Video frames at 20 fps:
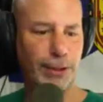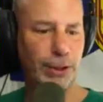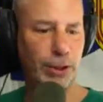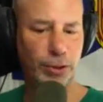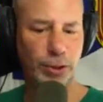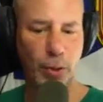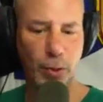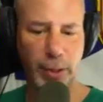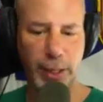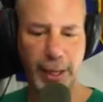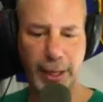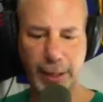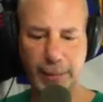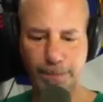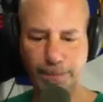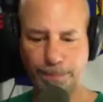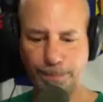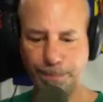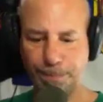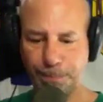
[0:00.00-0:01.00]
Just don't get it.
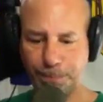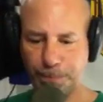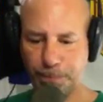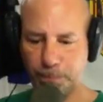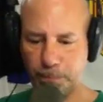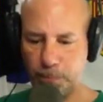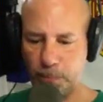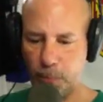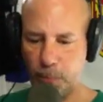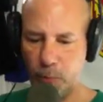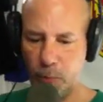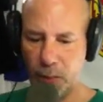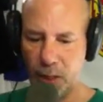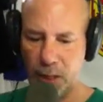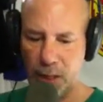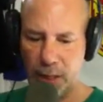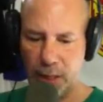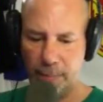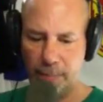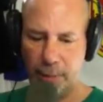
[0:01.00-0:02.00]

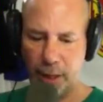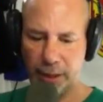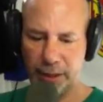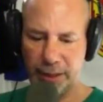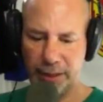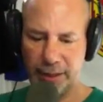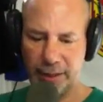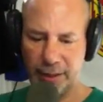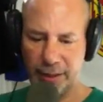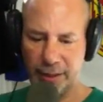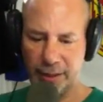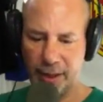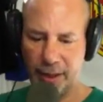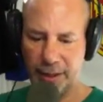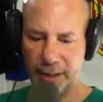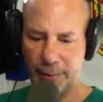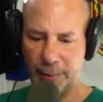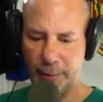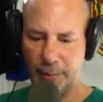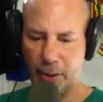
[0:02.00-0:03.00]
Monty says, I saw
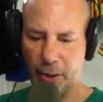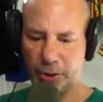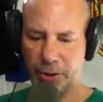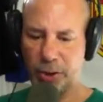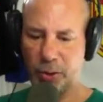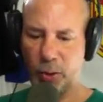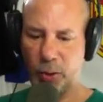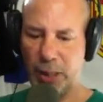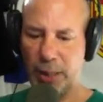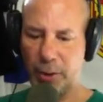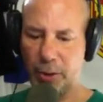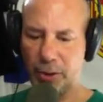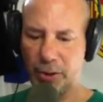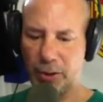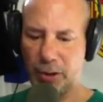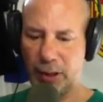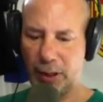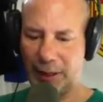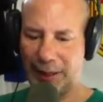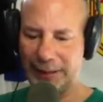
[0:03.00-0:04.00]
someone post a tweet about
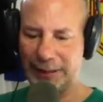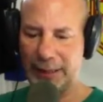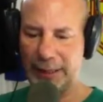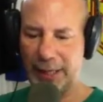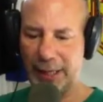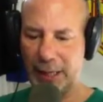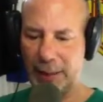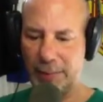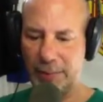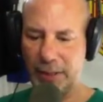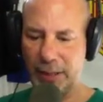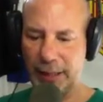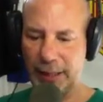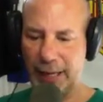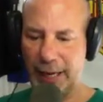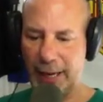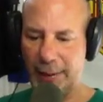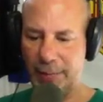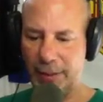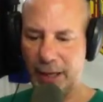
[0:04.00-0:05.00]
collecting items in the
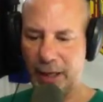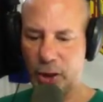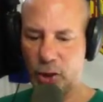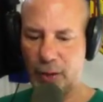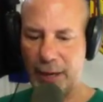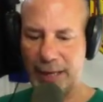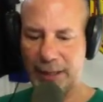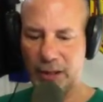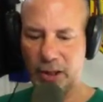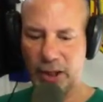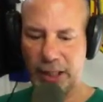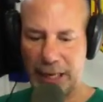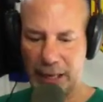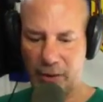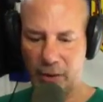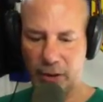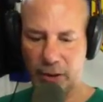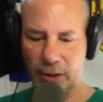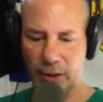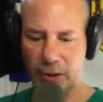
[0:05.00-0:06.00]
game that attract the
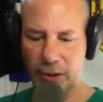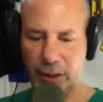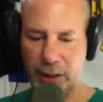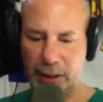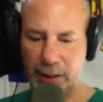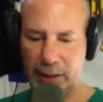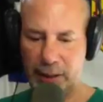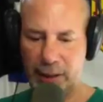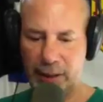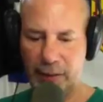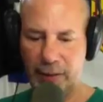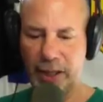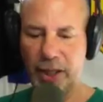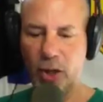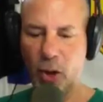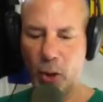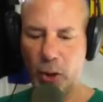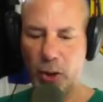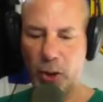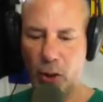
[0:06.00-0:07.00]
characters, then
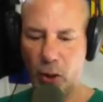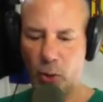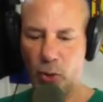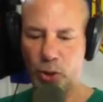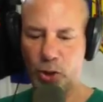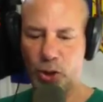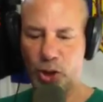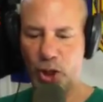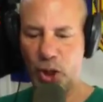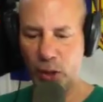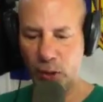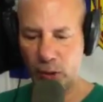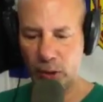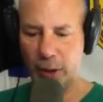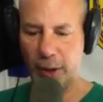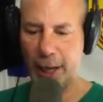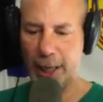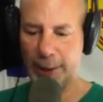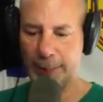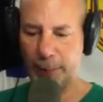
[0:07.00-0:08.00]
going to a local
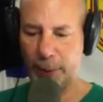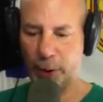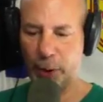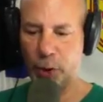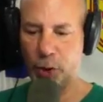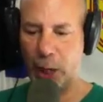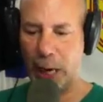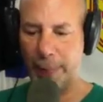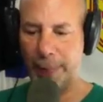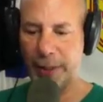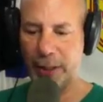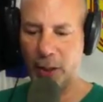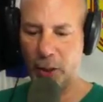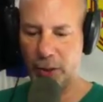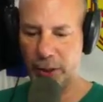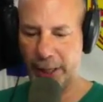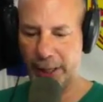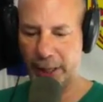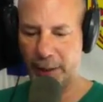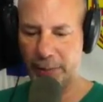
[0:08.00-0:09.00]
children's hospital and dropping
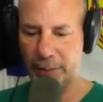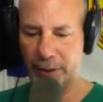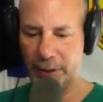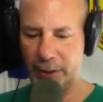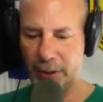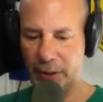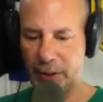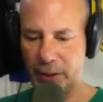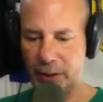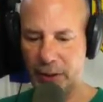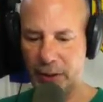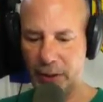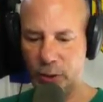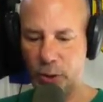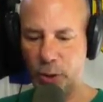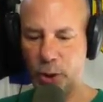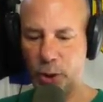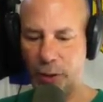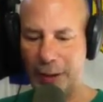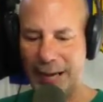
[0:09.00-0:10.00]
those items
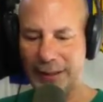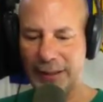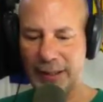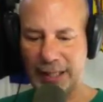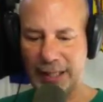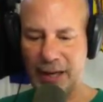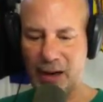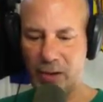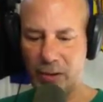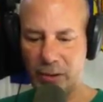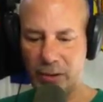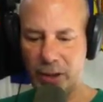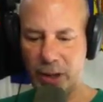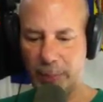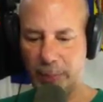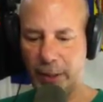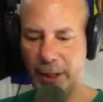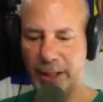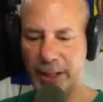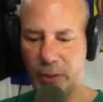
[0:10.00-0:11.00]
to attract the characters to
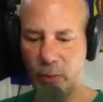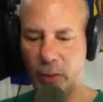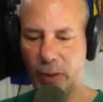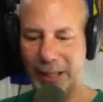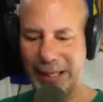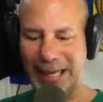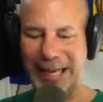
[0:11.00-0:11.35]
places where the